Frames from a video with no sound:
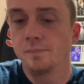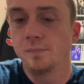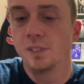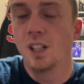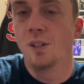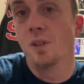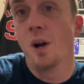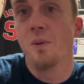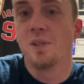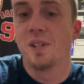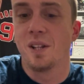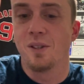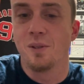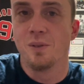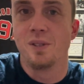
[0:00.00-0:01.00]
you know, you always
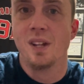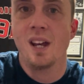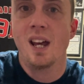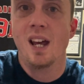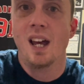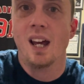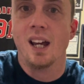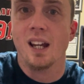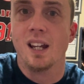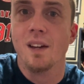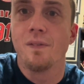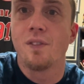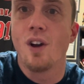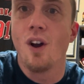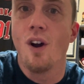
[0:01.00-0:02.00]
get those
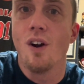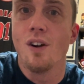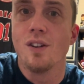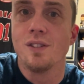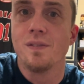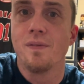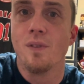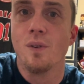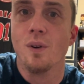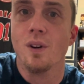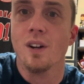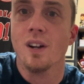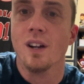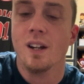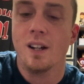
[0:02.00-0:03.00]
gift cards
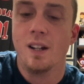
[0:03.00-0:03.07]
for...